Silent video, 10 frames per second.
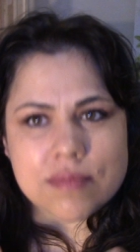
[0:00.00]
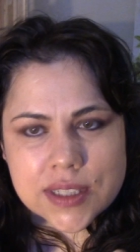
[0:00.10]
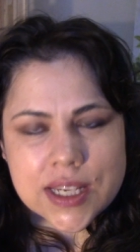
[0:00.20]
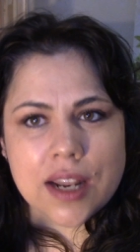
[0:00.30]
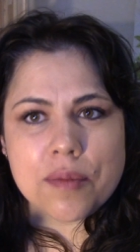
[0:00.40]

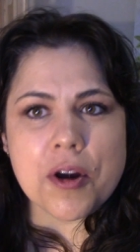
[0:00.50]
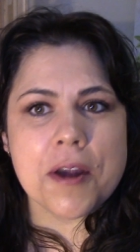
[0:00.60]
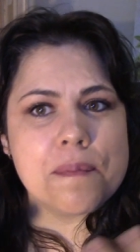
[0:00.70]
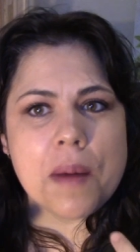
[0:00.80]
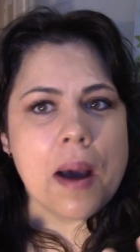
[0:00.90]

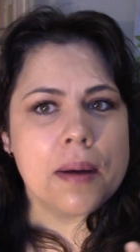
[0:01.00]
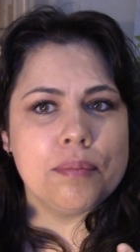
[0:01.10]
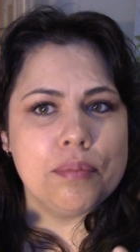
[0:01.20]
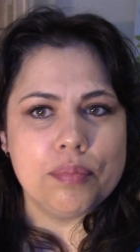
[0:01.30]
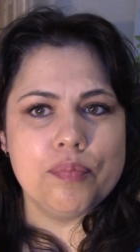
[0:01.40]
celebrate by
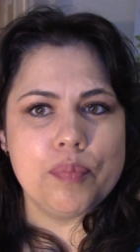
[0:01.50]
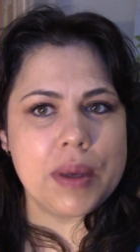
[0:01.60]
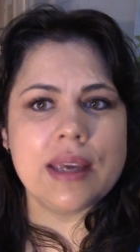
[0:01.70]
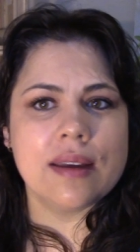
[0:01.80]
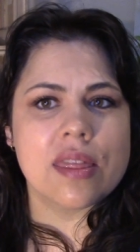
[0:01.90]

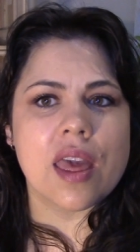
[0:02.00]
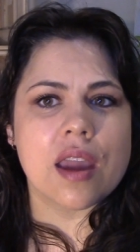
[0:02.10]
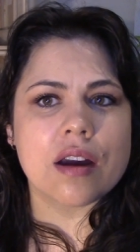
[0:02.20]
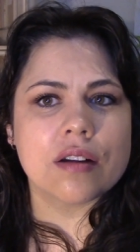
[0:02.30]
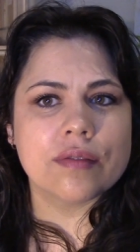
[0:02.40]
being
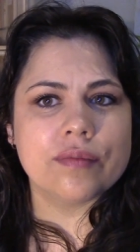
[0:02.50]
there.